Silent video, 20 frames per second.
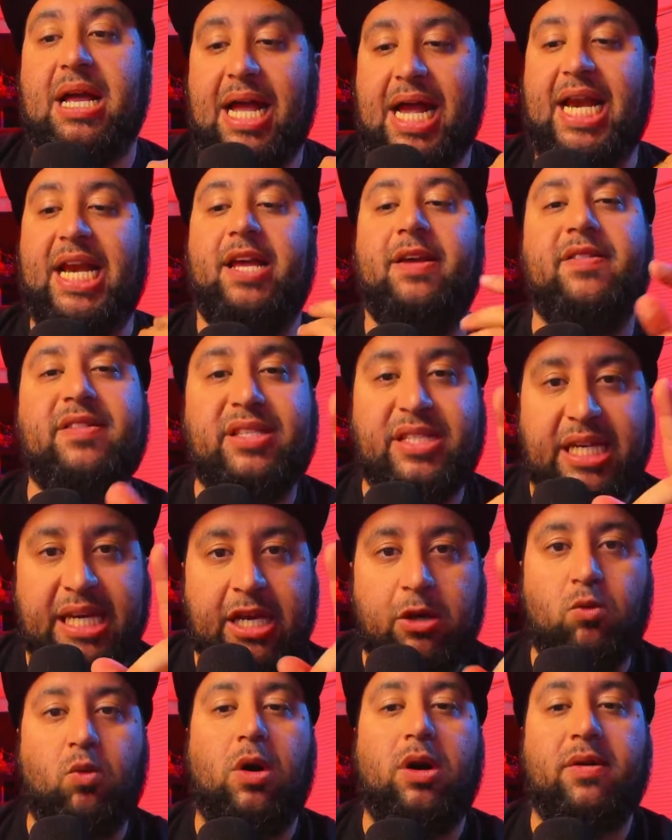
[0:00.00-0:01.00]
And he
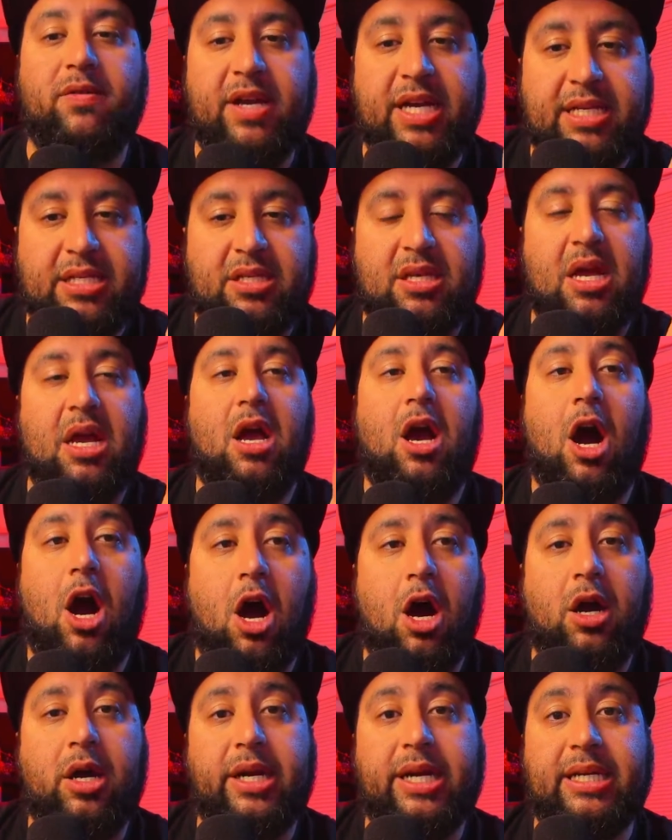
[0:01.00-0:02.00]
see one of his
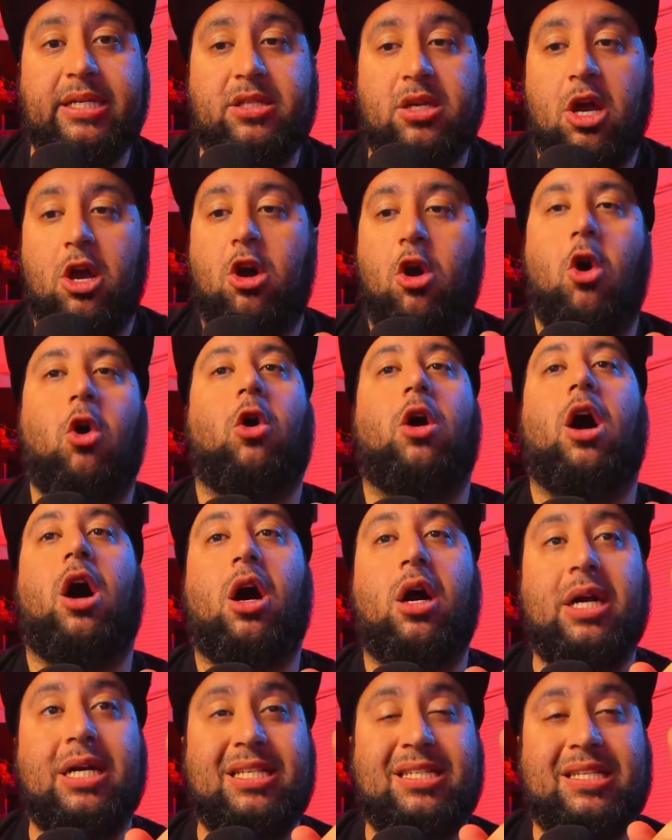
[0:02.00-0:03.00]
artists or
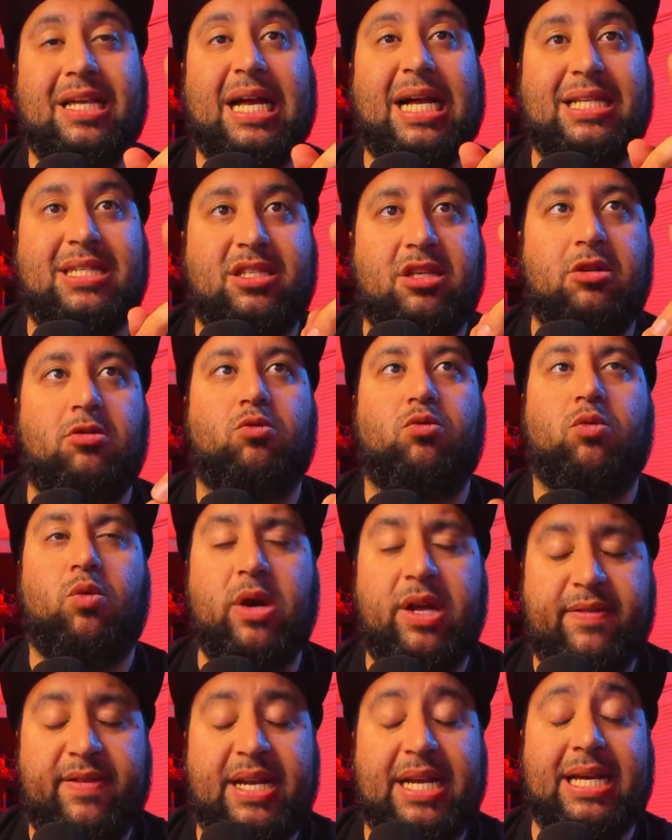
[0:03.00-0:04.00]
artist that's
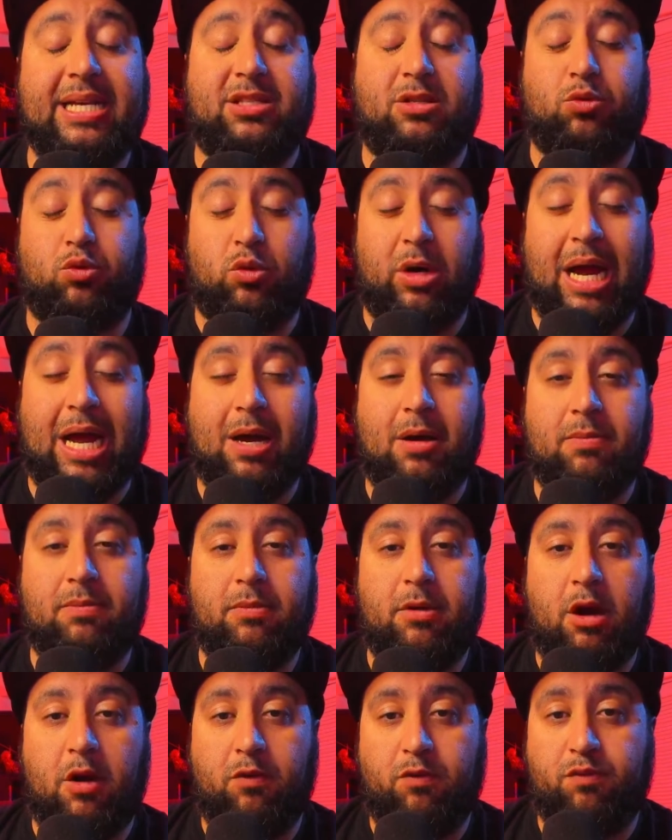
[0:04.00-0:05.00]
within his
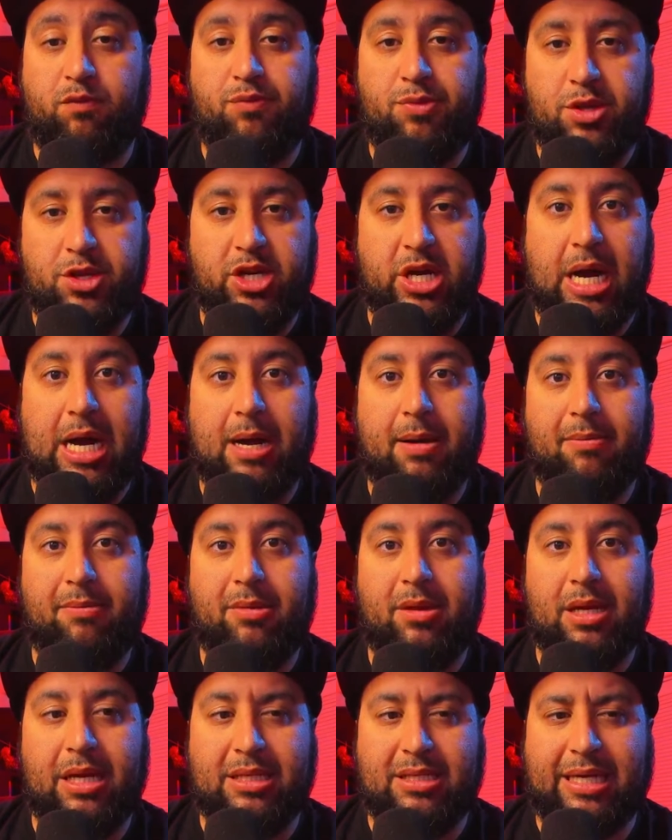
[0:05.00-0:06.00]
realm of job
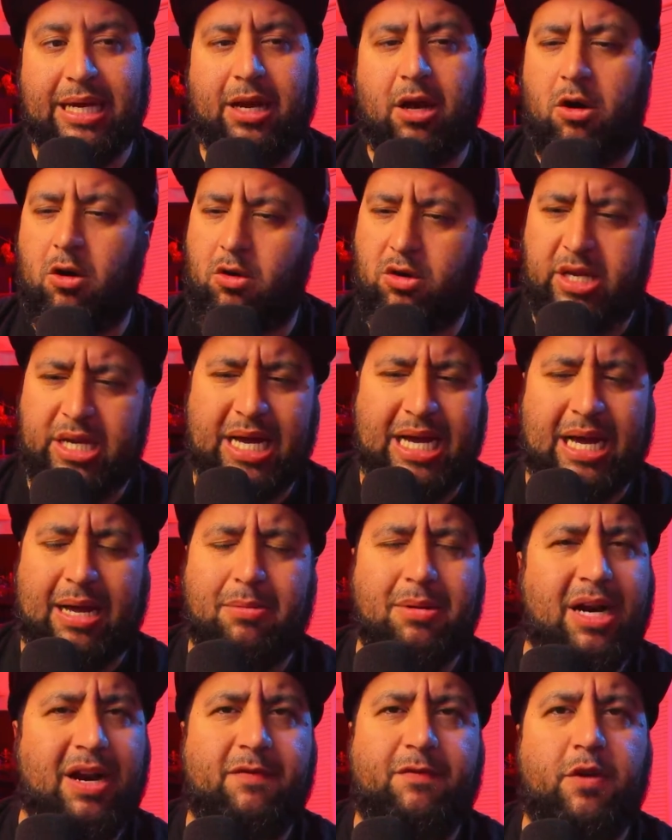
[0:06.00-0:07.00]
is like, oh yeah,
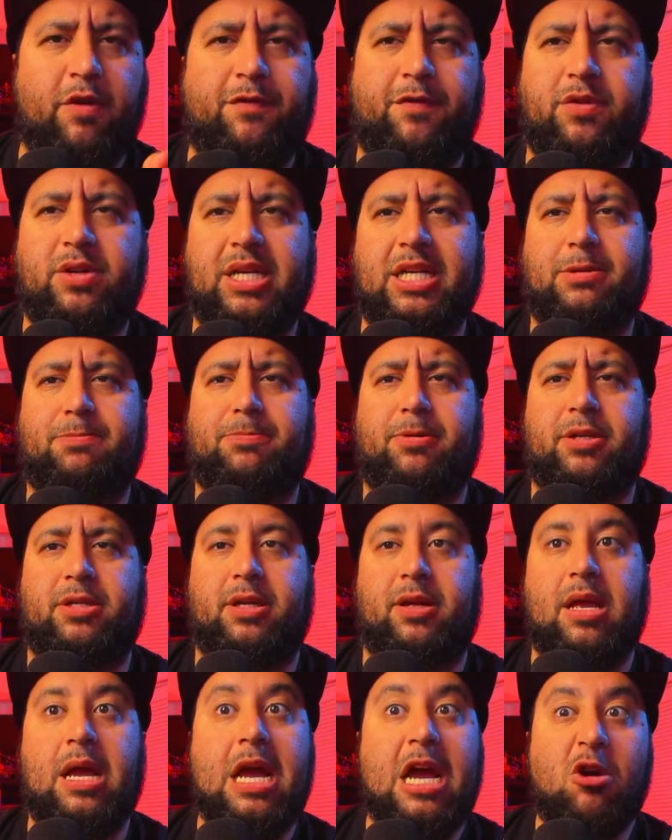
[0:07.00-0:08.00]
I'm going to vote for this
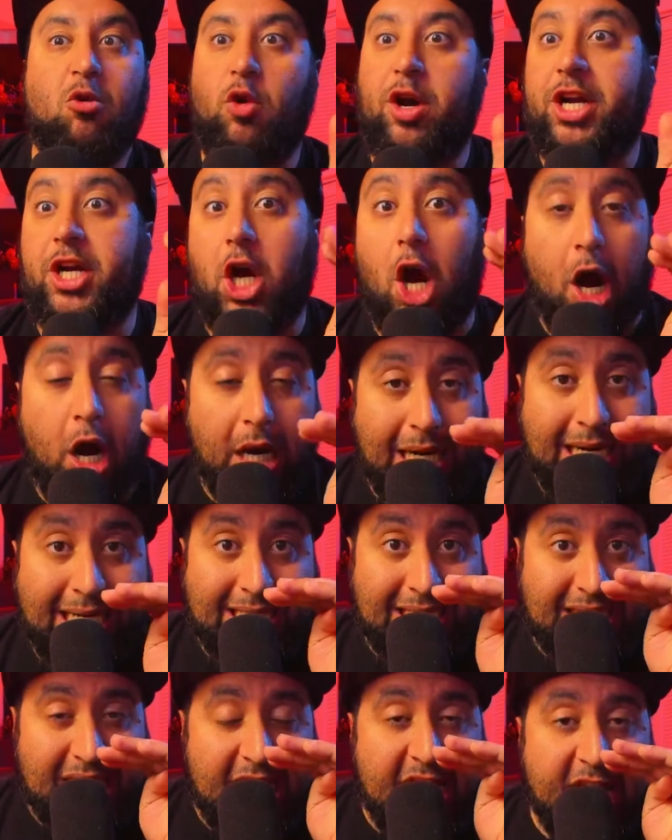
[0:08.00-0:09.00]
person.
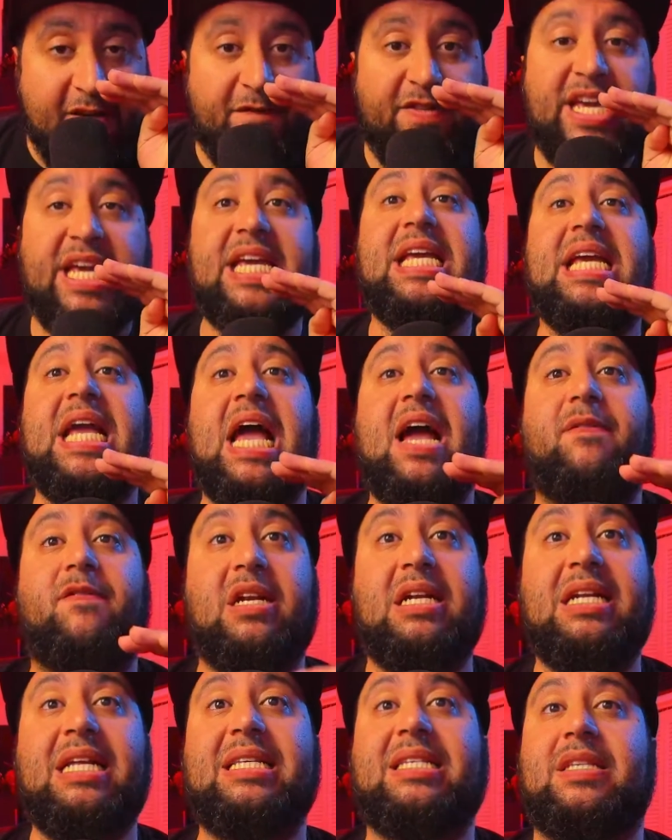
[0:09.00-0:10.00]
Regardless if he
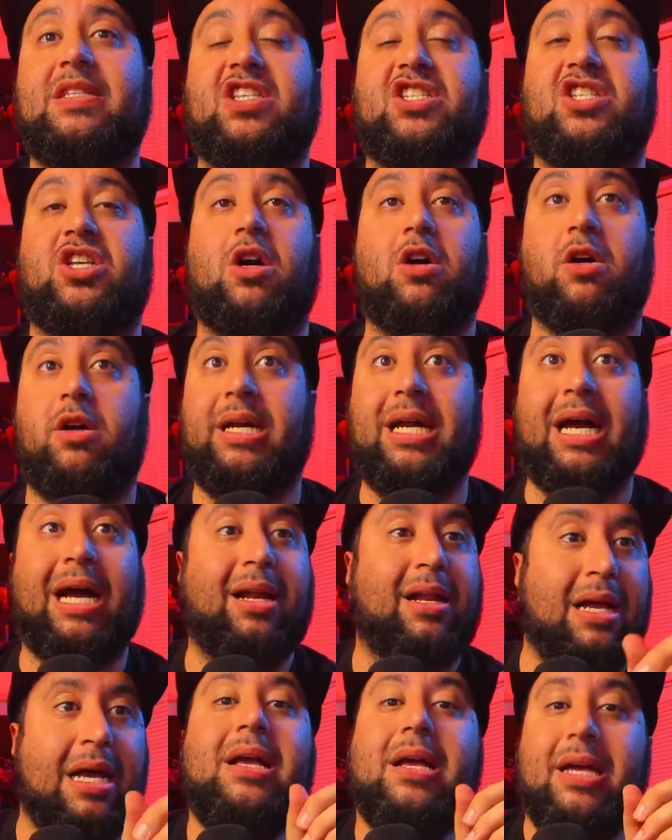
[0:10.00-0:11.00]
ever listened to the song or
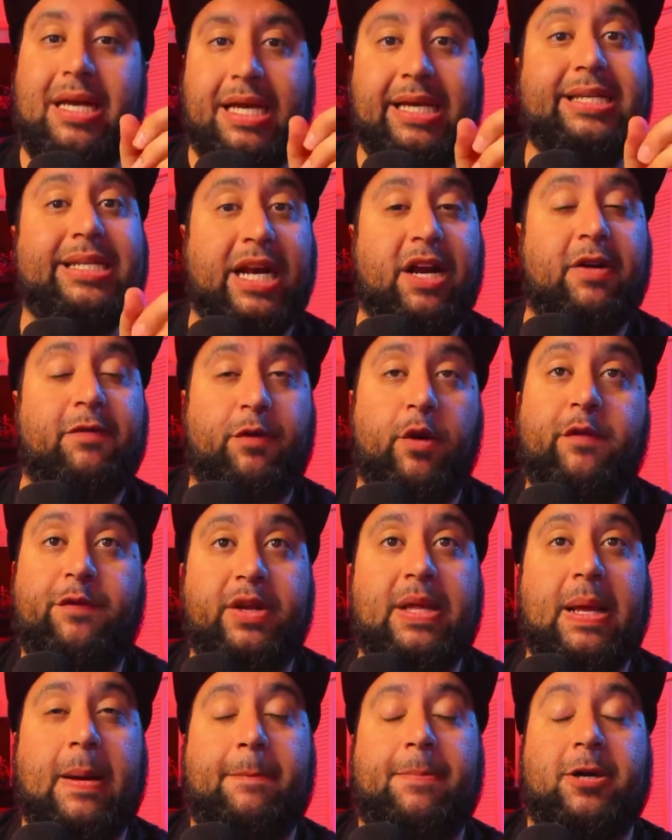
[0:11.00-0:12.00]
not, he's going to vote
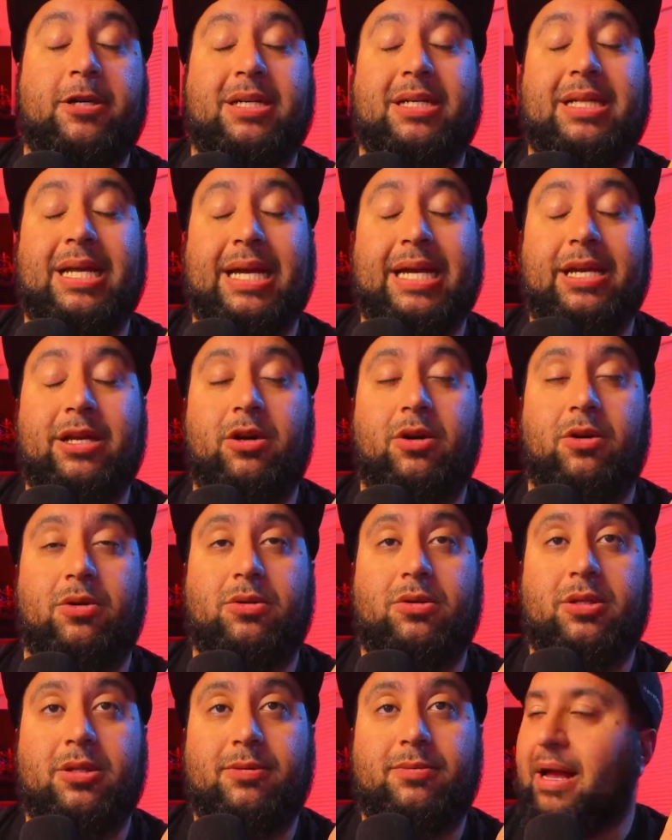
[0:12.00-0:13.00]
for that person that he
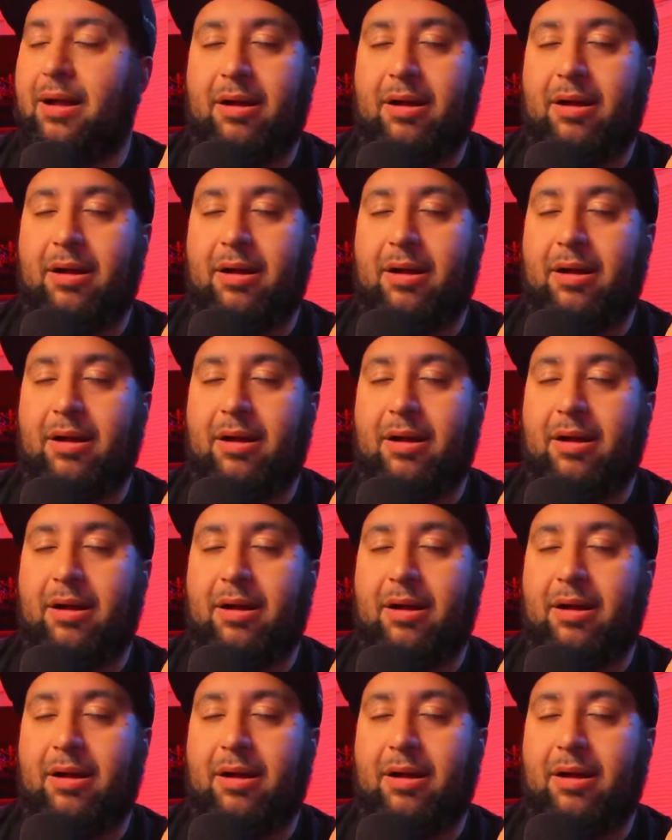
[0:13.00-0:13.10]
knows.